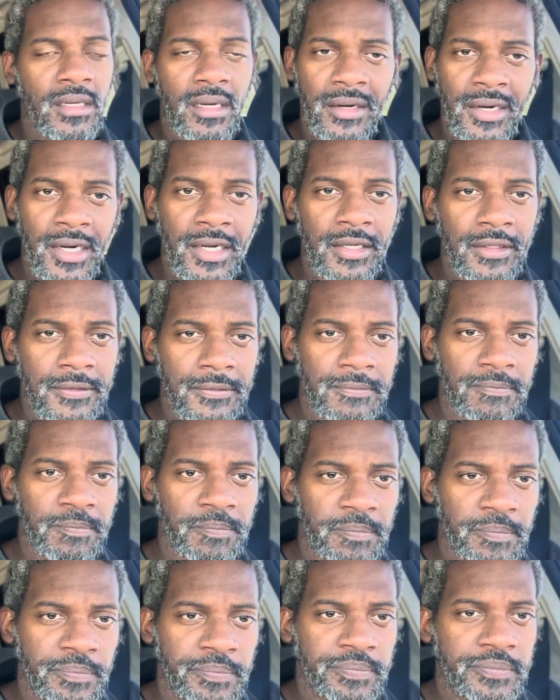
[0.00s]
All right,
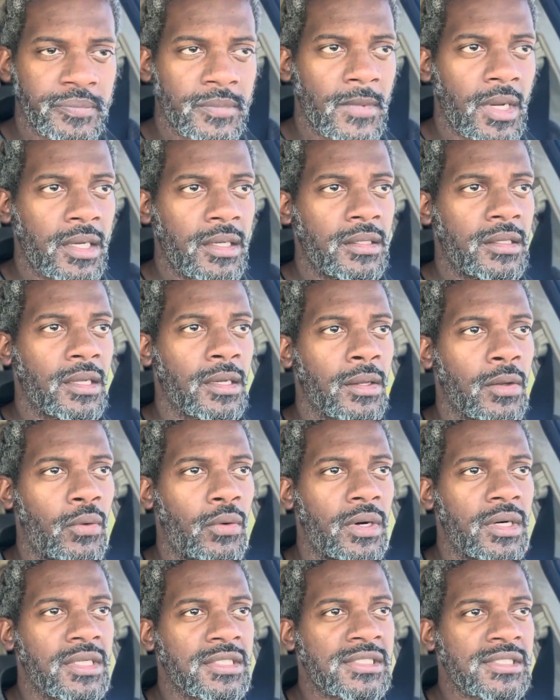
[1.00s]
and the
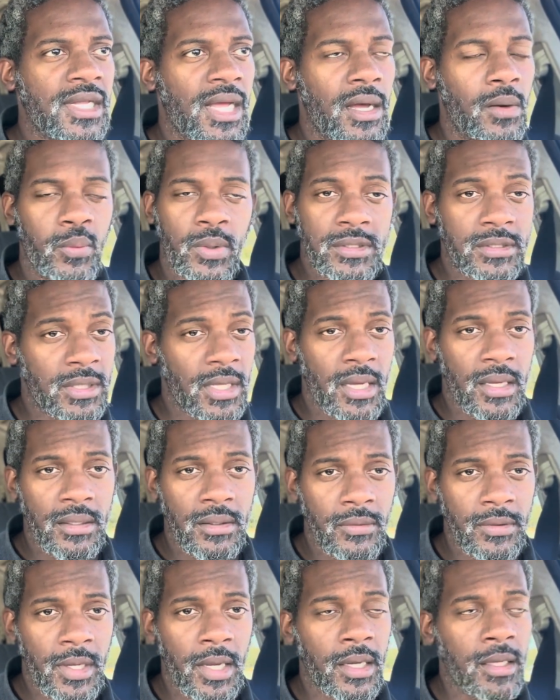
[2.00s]
Lord is not with that.
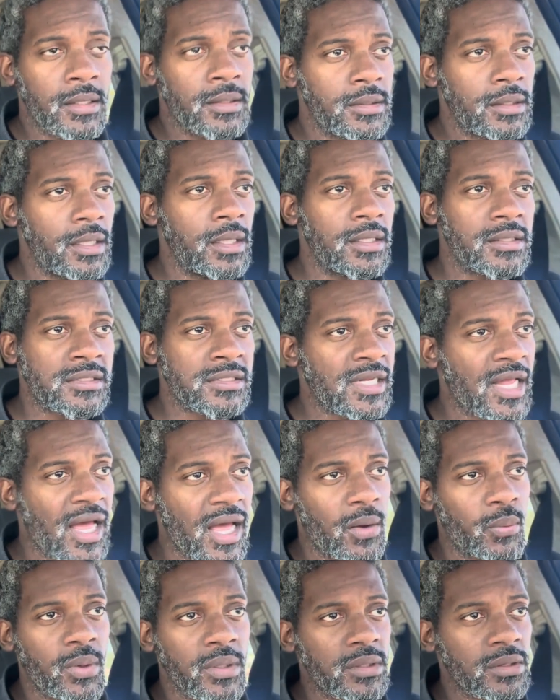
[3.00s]
Okay, He is
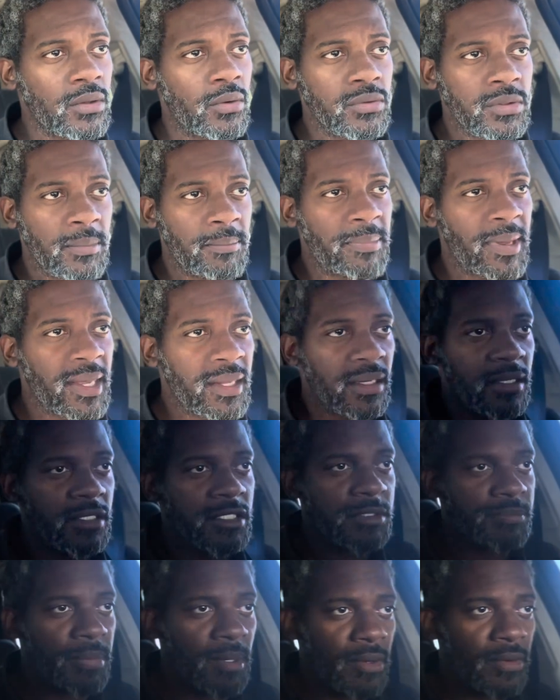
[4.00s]
not with no debating
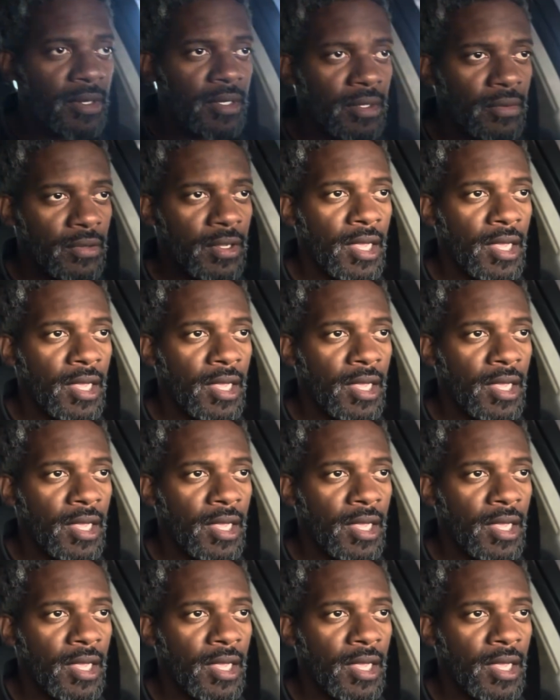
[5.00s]
spirit.